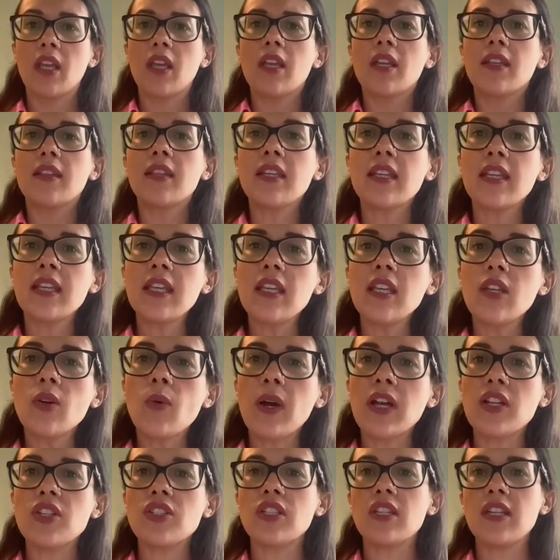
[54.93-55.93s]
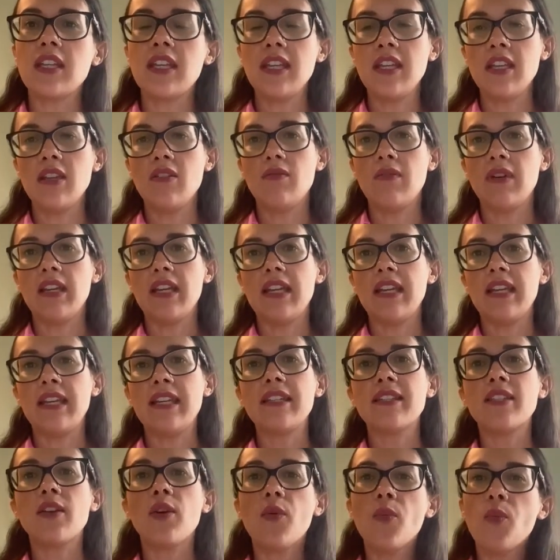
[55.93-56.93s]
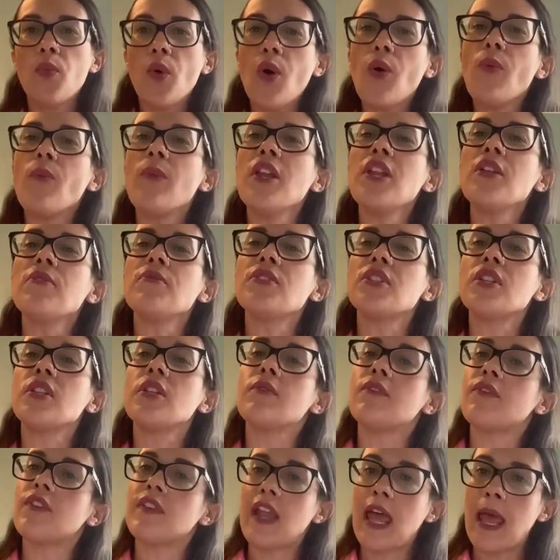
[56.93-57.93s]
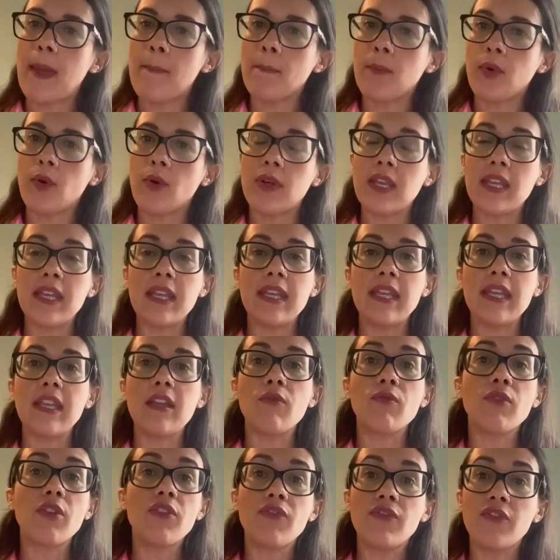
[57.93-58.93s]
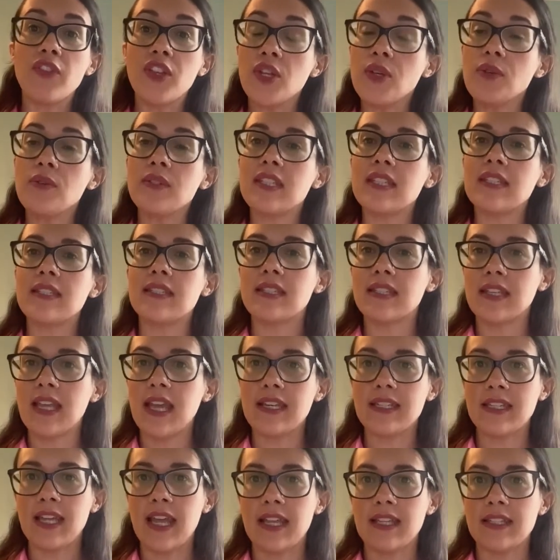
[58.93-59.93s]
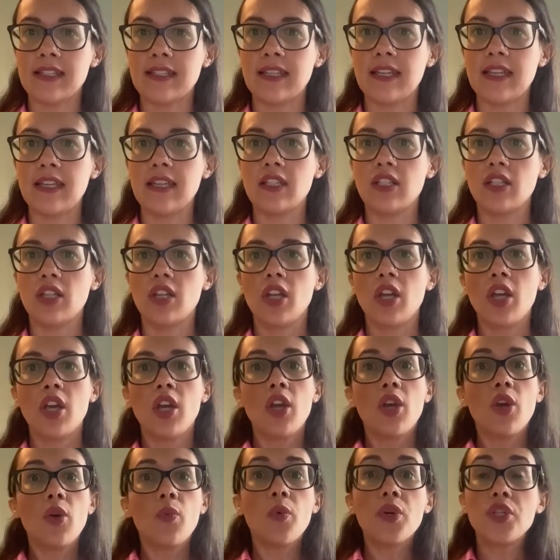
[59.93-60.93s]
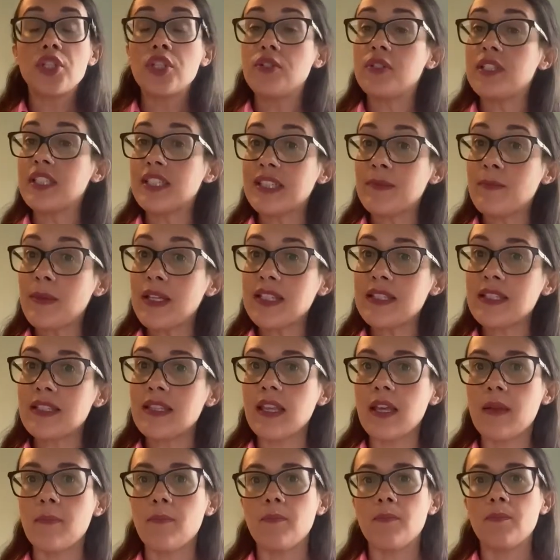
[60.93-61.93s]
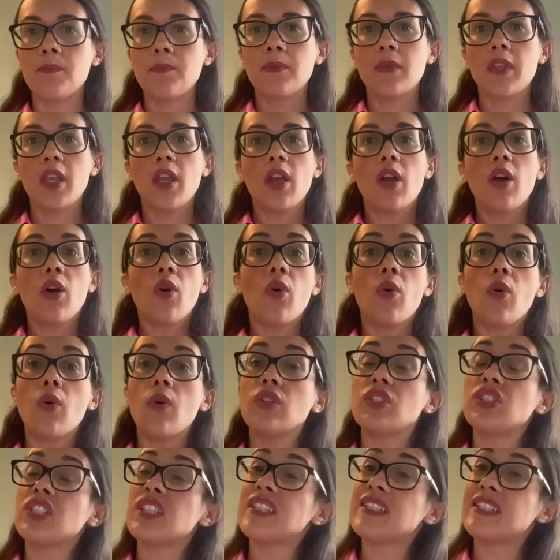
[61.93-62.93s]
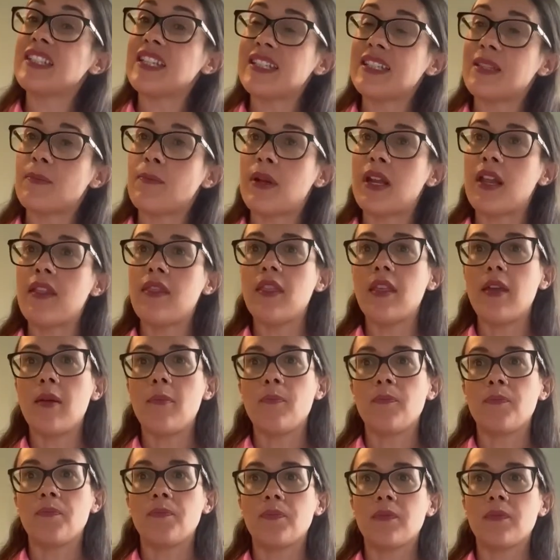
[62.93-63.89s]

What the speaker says: The key question here really is, what will you do if an employee refuses to get tested? Would you dismiss them or just discipline them?